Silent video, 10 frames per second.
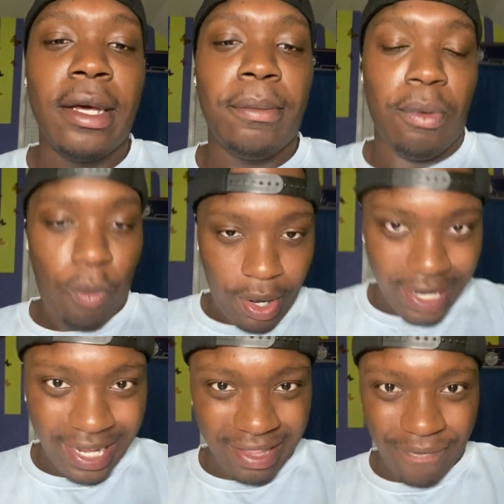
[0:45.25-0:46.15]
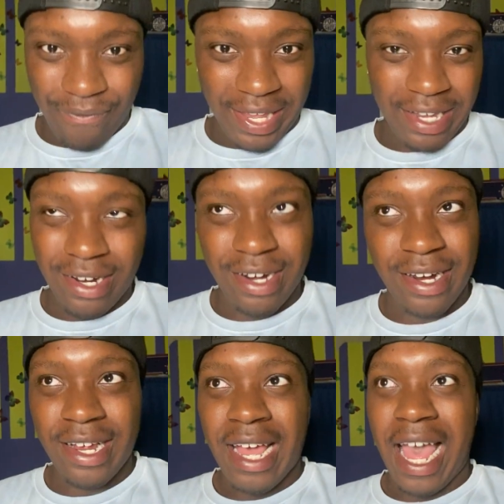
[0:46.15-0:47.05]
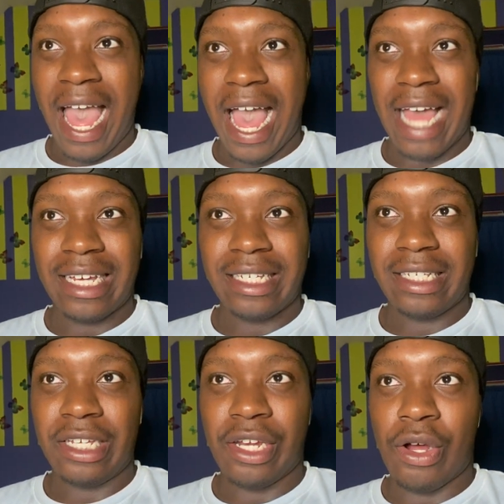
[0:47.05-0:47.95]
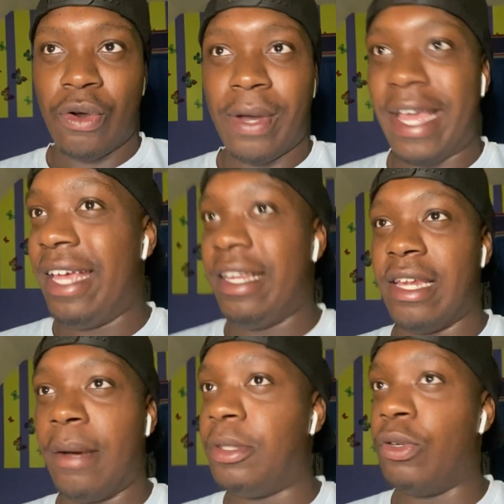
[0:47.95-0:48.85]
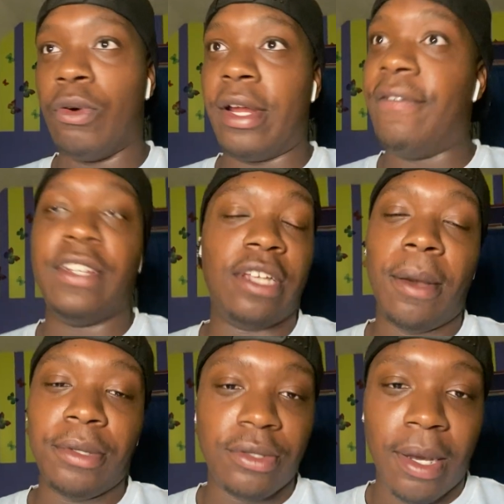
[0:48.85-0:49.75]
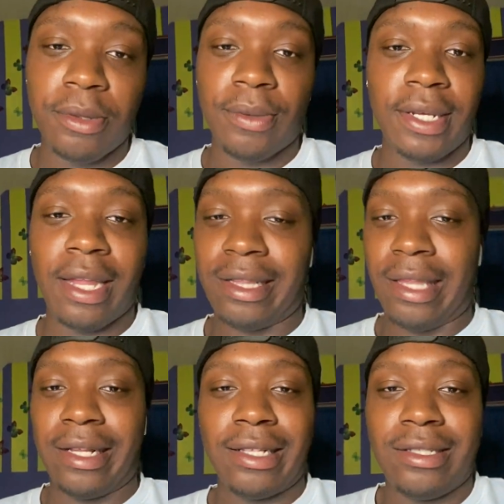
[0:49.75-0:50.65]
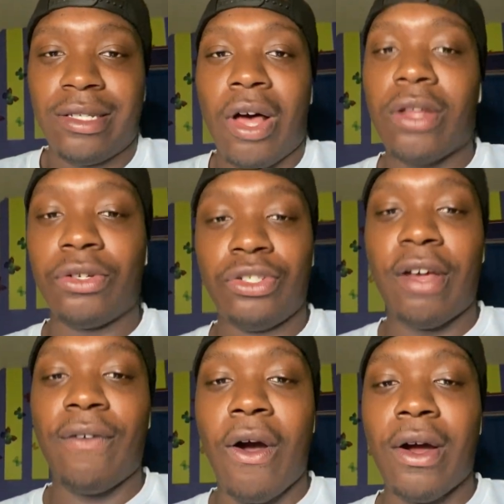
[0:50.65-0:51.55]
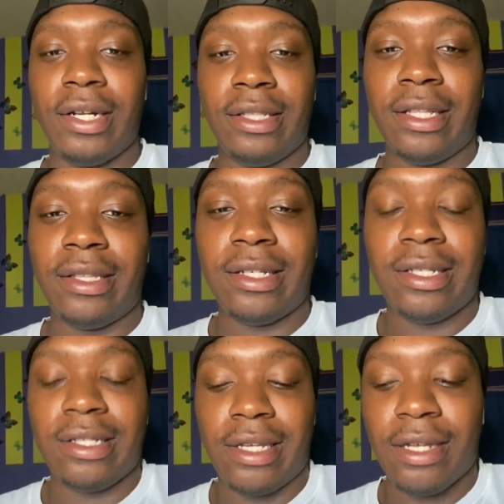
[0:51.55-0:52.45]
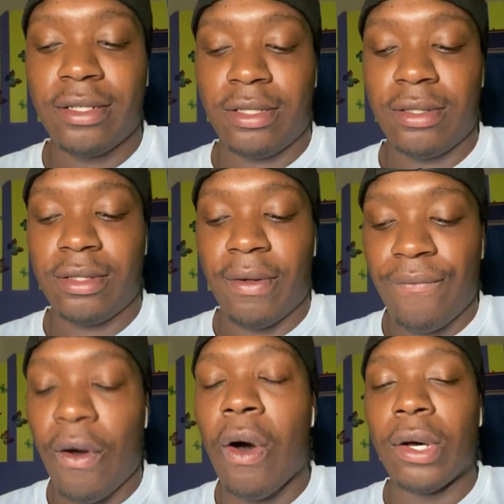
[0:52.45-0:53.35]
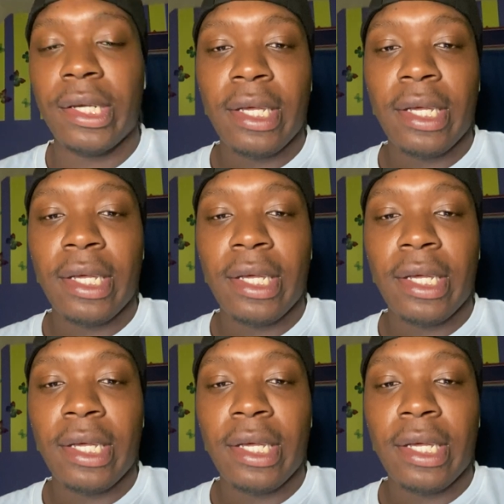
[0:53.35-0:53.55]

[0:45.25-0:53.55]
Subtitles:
pointing the finger at AEW or even WWE. Like this is all on Jeff Hardy. That this is his fault.